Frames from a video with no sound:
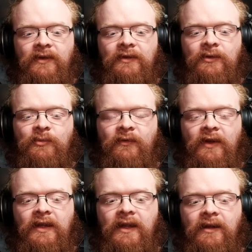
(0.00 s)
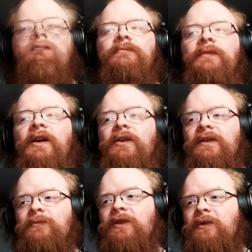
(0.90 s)
group if I can. Oh yes,
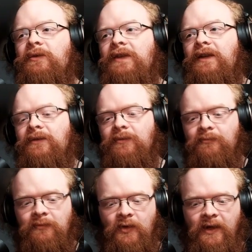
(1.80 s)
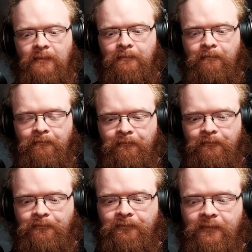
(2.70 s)
but he resigned. Okay.
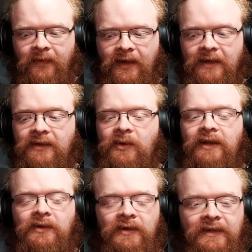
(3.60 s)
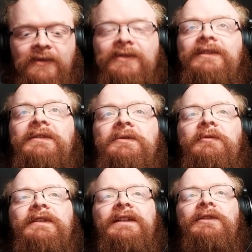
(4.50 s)
I didn't quite notice. I was too
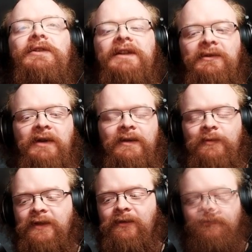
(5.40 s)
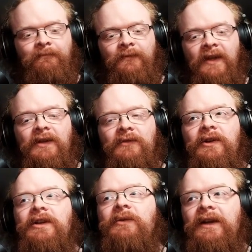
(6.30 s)
busy looking at random stuff. Another very
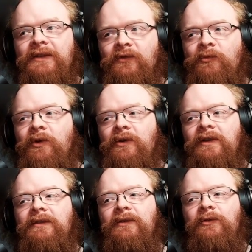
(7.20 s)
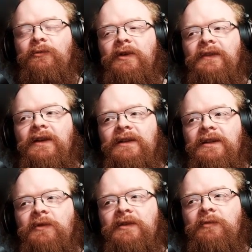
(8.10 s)
aggressive opponent, but I think I did a
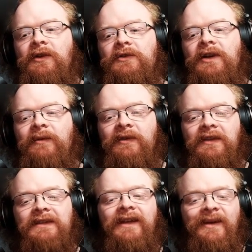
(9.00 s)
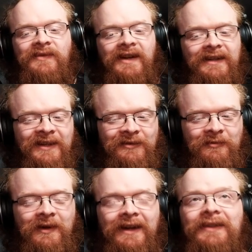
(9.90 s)
much better job in this game than I did in
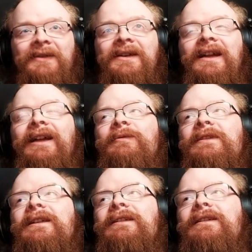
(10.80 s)
my other games. Like,